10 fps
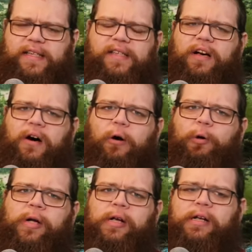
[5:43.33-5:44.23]

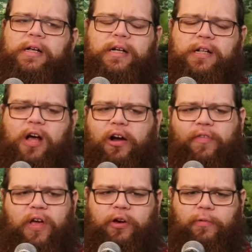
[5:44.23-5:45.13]
So a lot
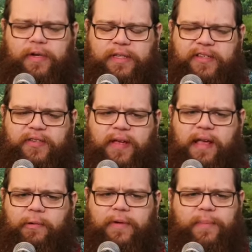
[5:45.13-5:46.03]
of other ones
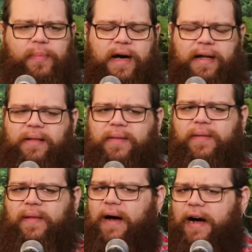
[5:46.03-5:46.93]
anyway, but
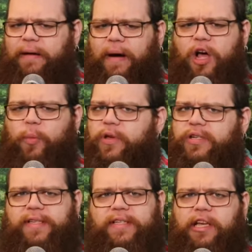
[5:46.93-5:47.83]
I hope
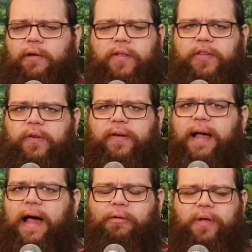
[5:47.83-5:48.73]
there's a sequel to it.
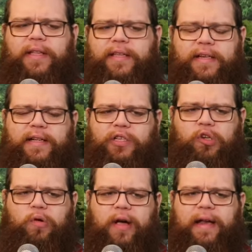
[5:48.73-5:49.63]
I really did
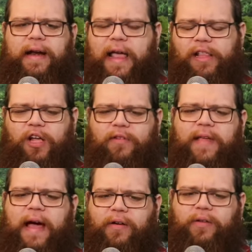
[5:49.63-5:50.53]
enjoy it, and I
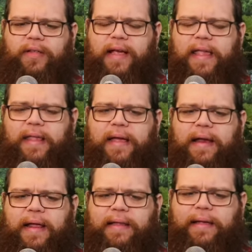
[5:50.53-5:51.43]
loved how it
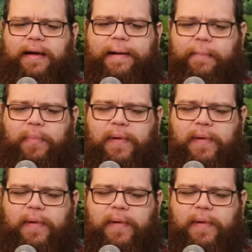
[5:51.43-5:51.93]
ended up.